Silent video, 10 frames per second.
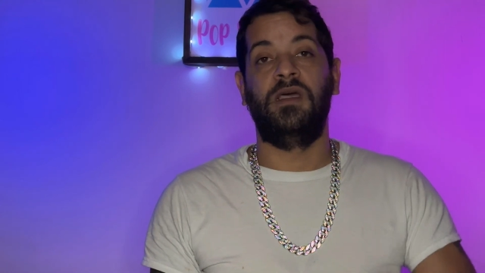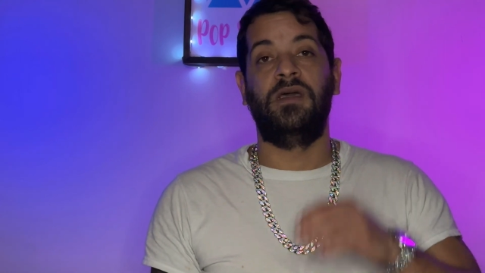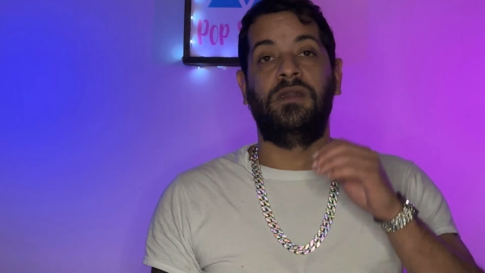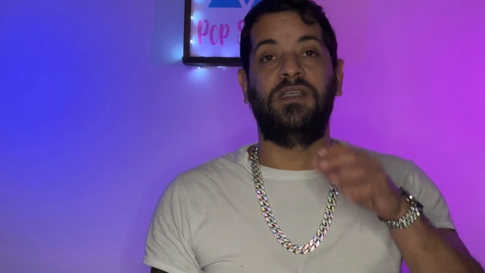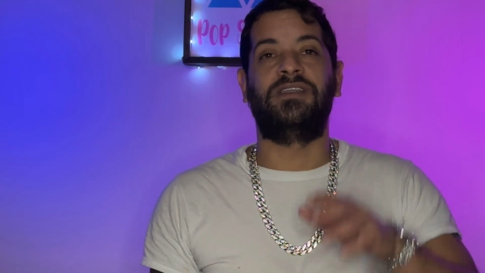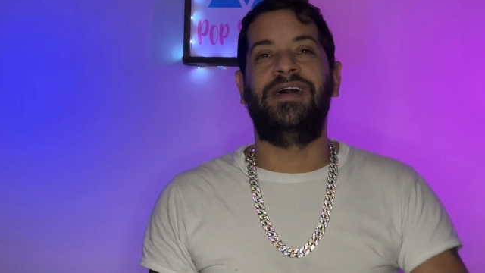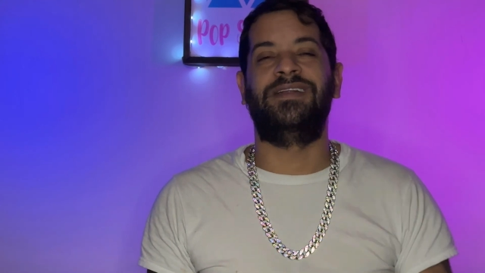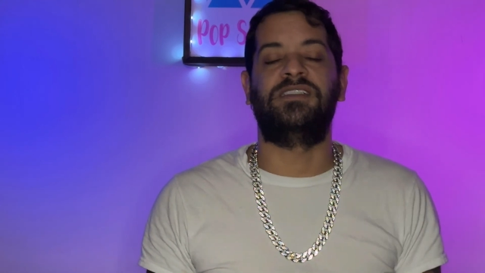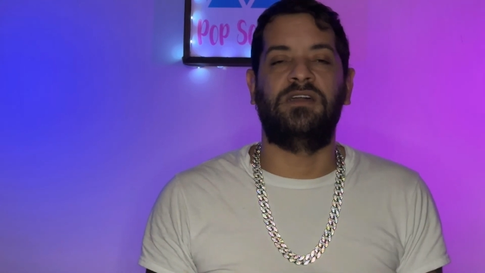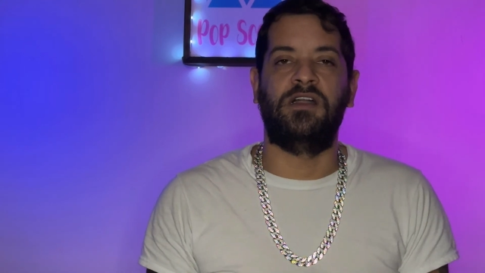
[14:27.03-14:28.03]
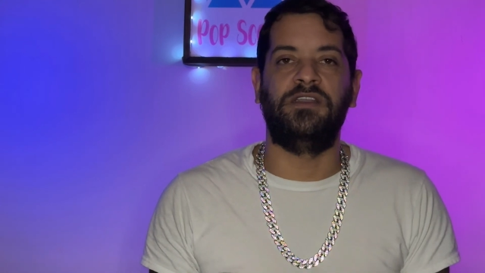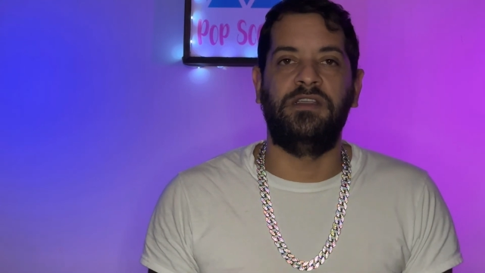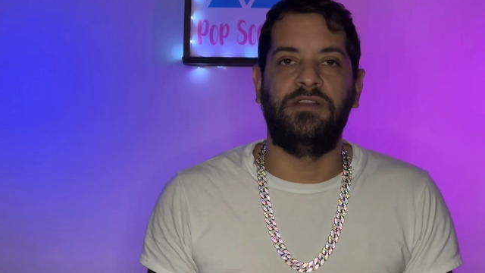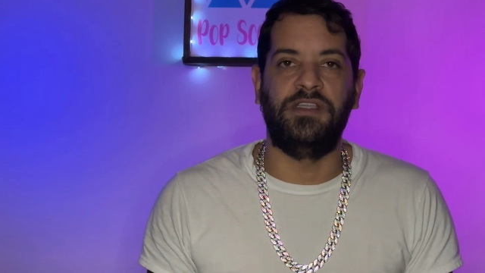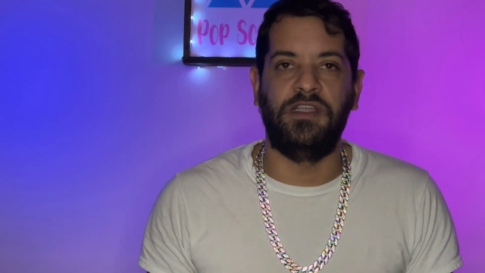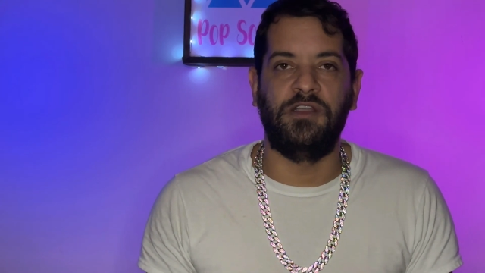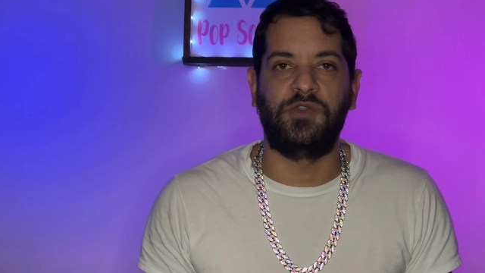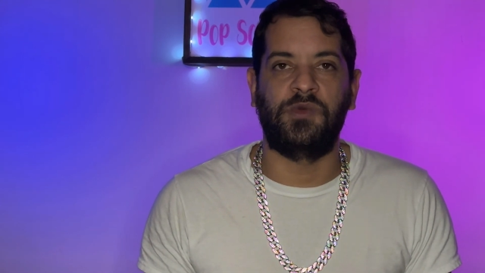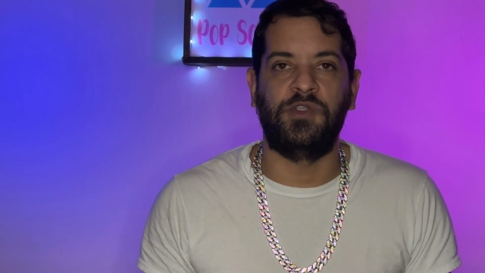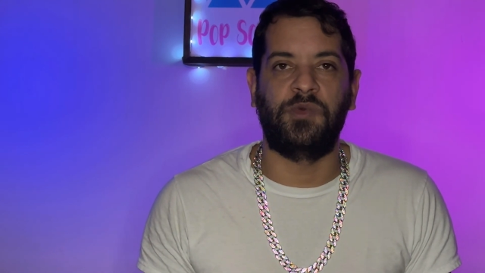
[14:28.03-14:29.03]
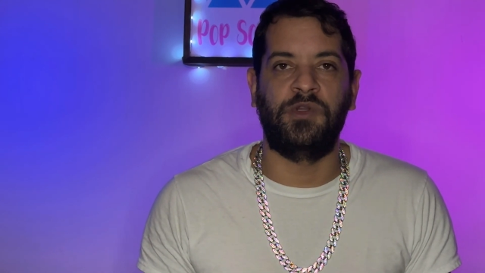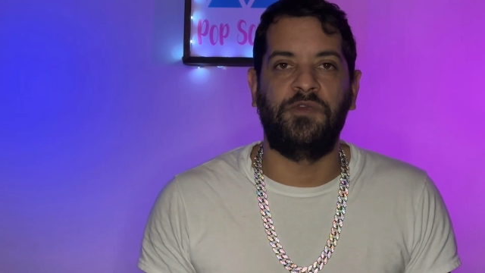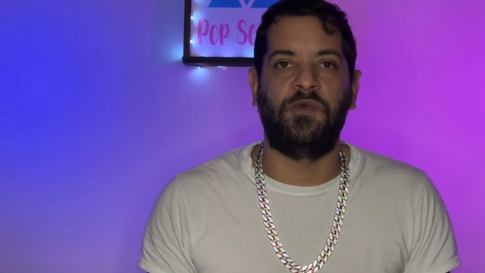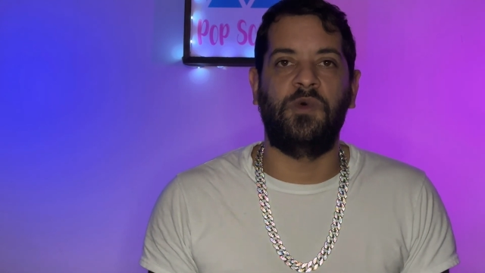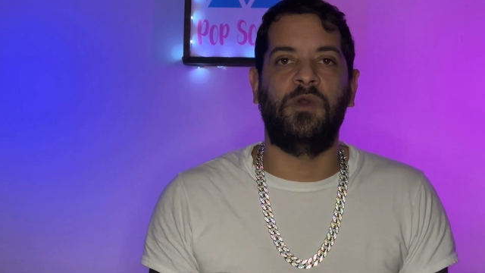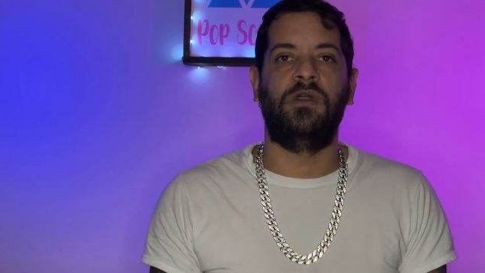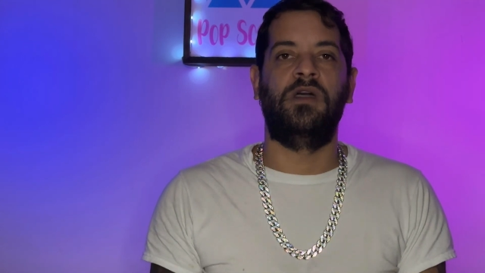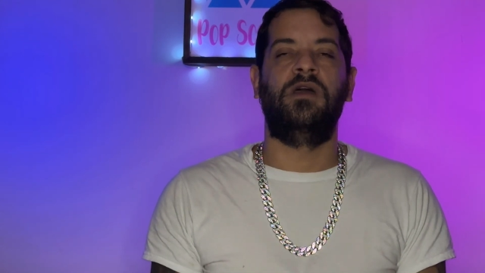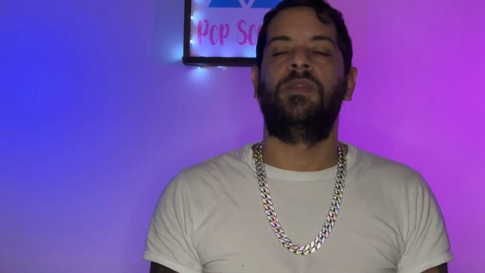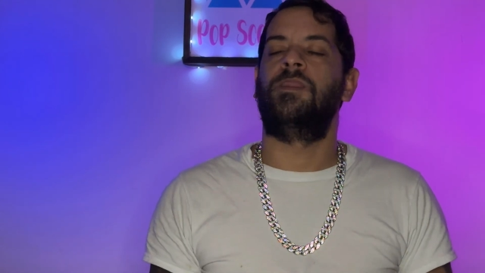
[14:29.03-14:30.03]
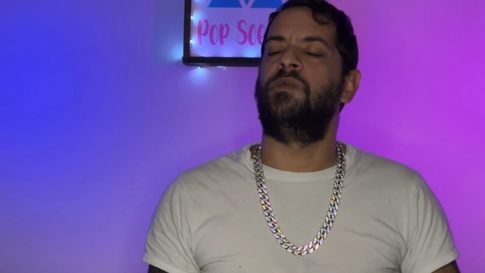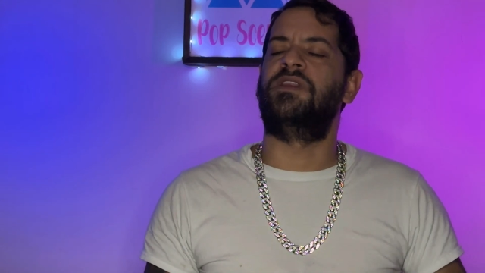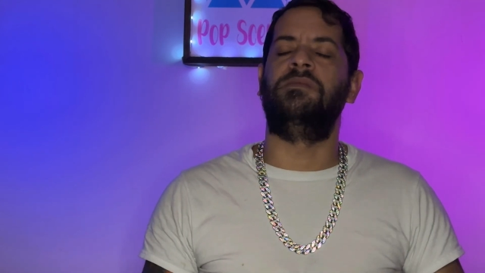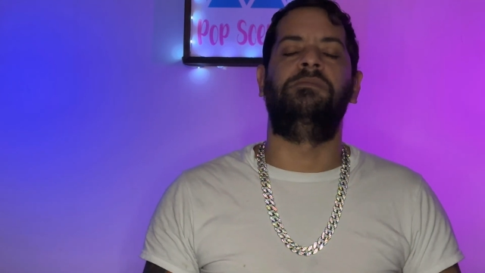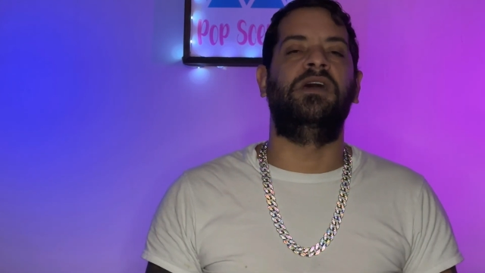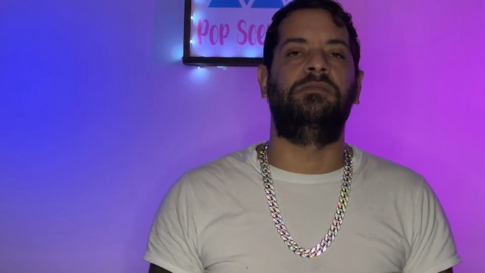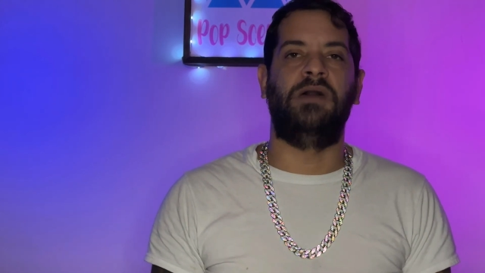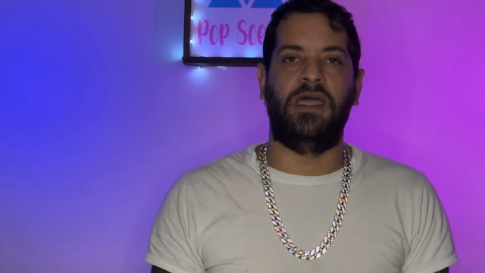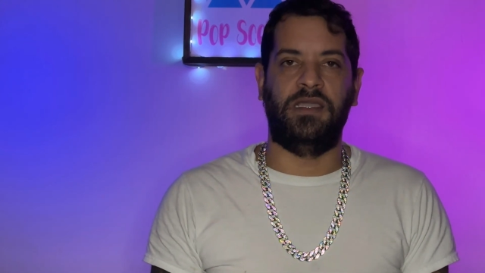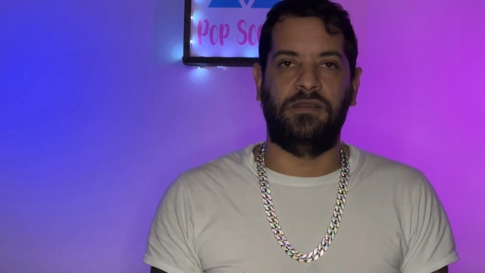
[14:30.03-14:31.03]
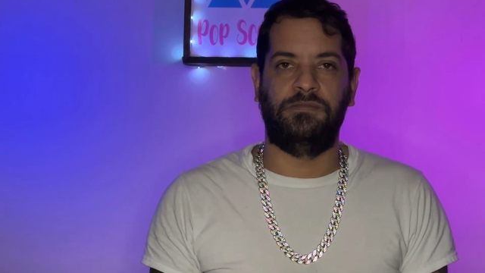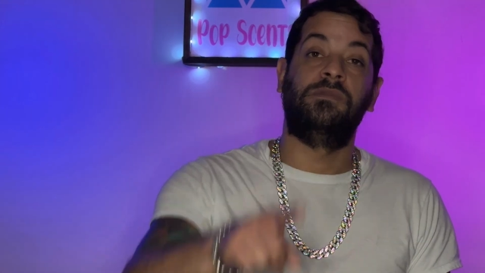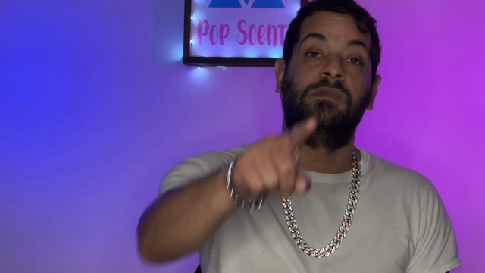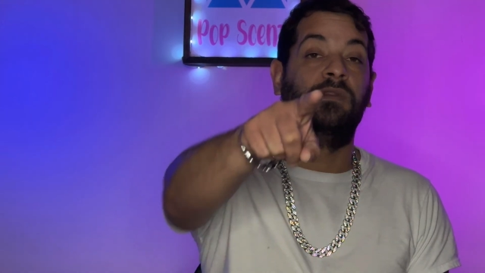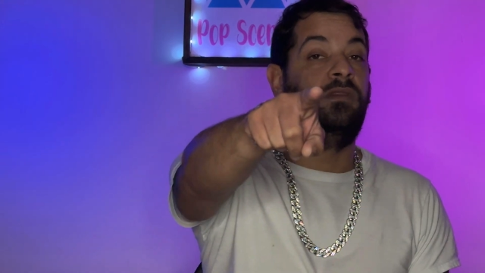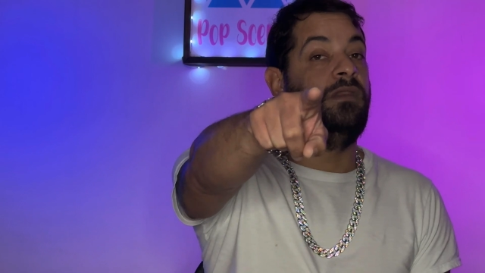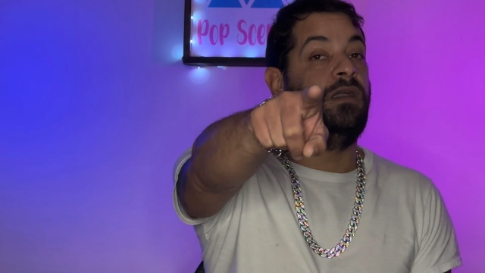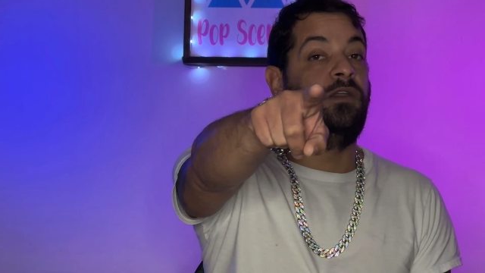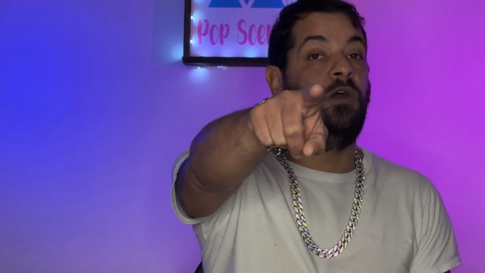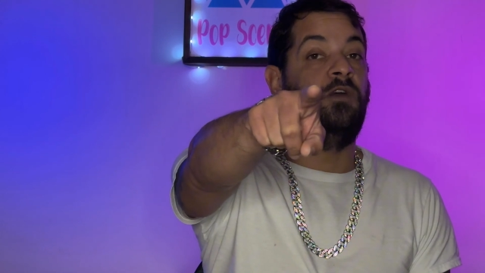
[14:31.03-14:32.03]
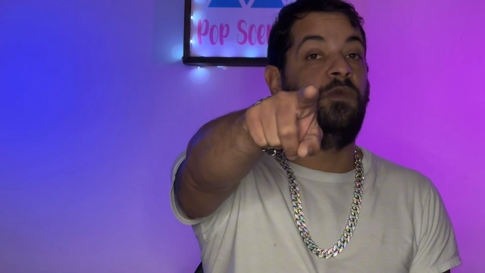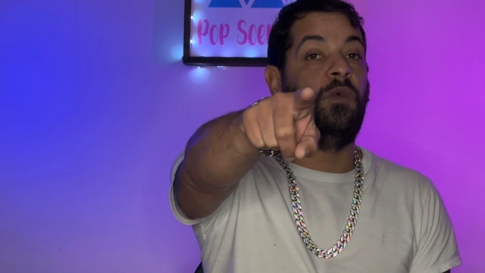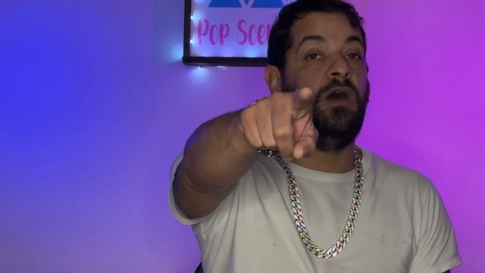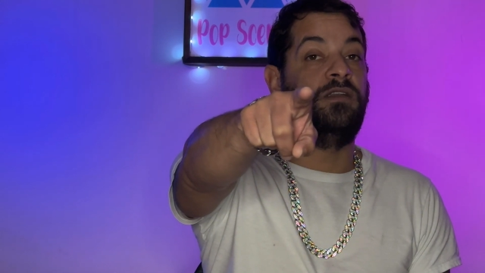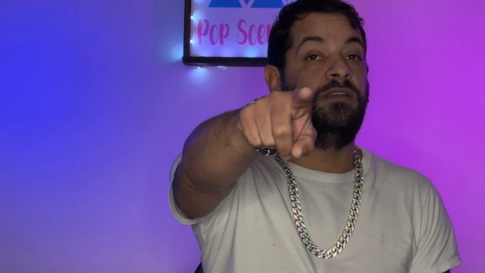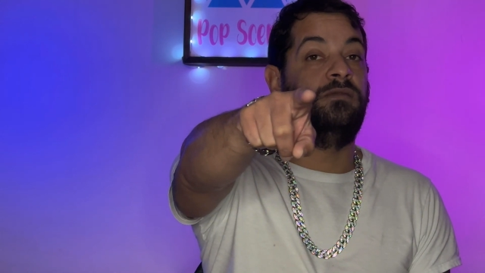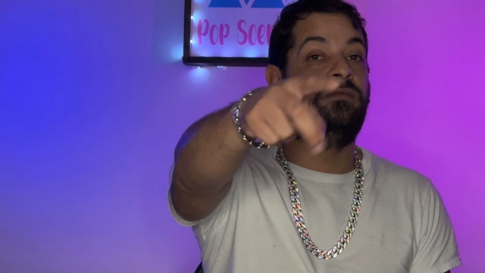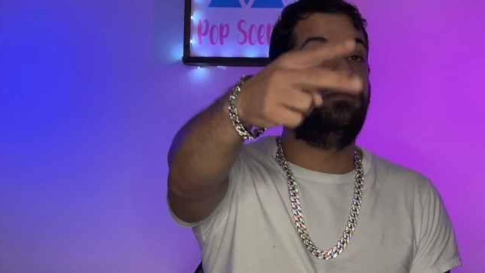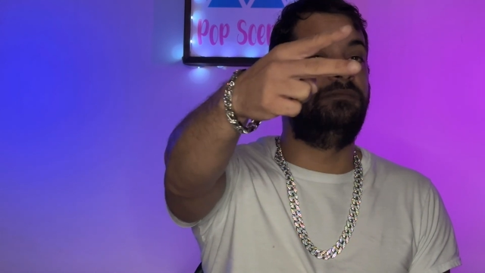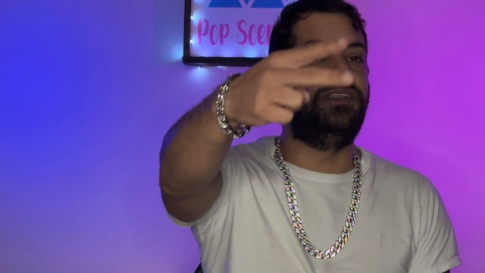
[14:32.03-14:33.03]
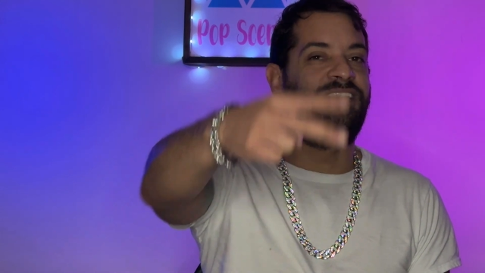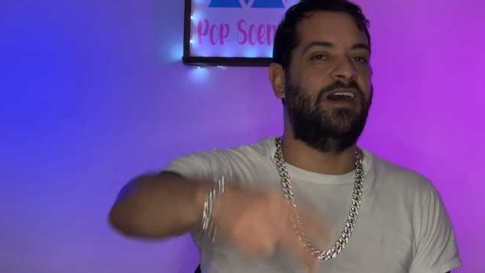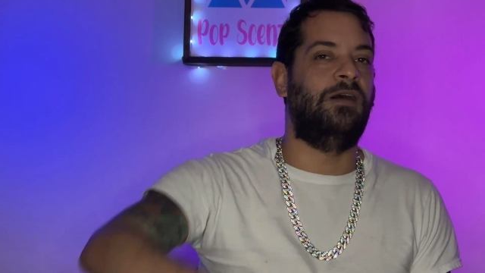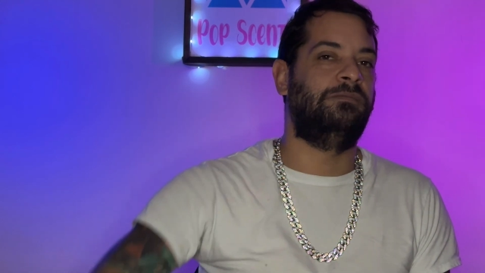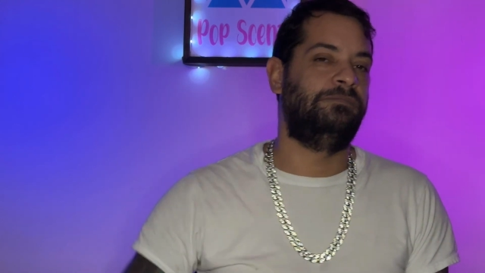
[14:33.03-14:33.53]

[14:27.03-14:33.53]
Let's go ahead and start the year 2024 with a big bang. Thank you all for watching. Peace out.